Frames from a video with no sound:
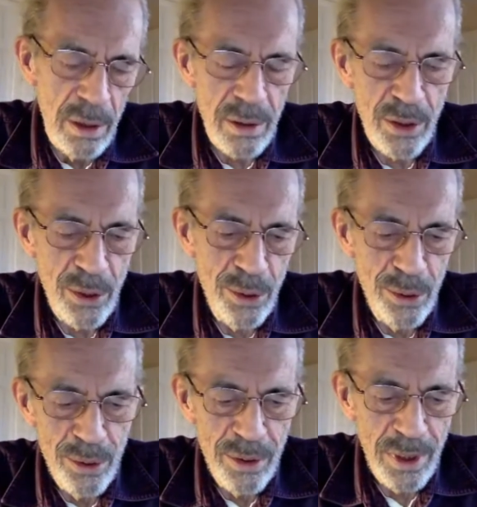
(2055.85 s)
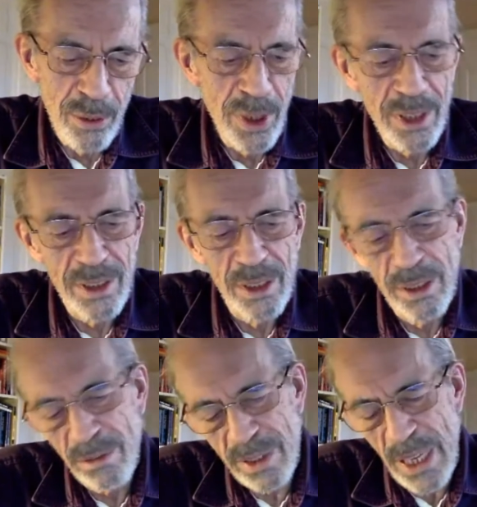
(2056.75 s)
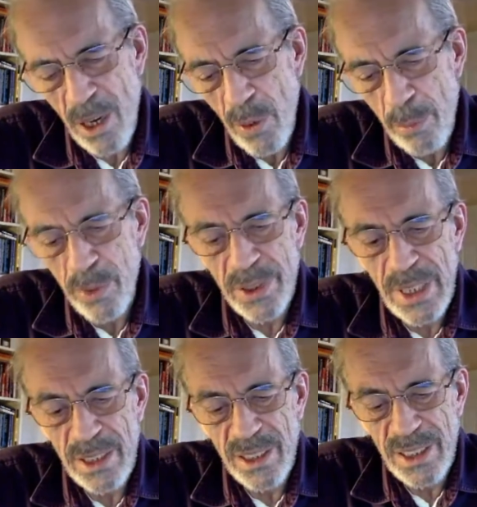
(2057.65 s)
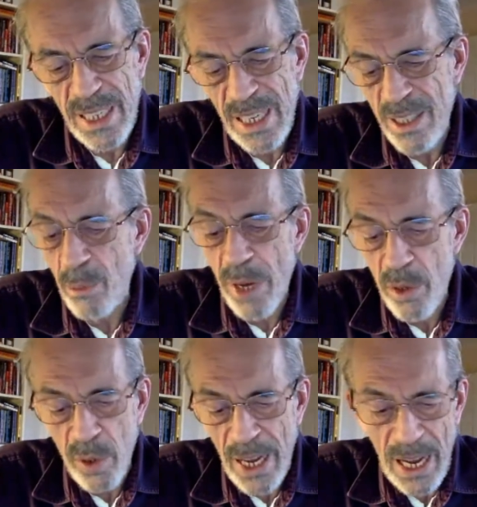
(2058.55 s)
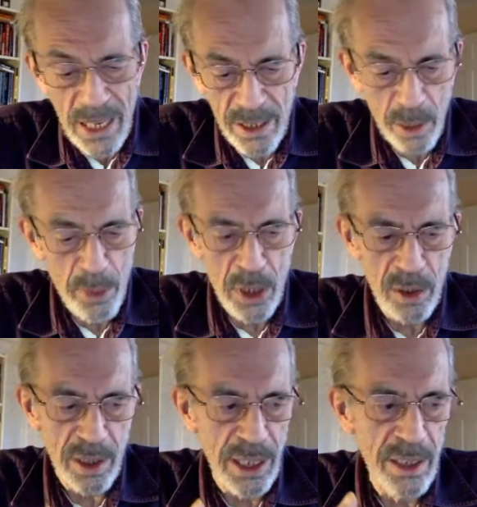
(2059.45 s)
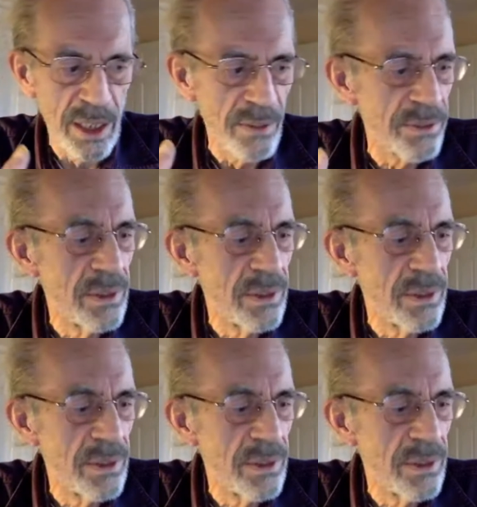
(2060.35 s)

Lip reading: to the cow represents, say, the motherland and the milk and the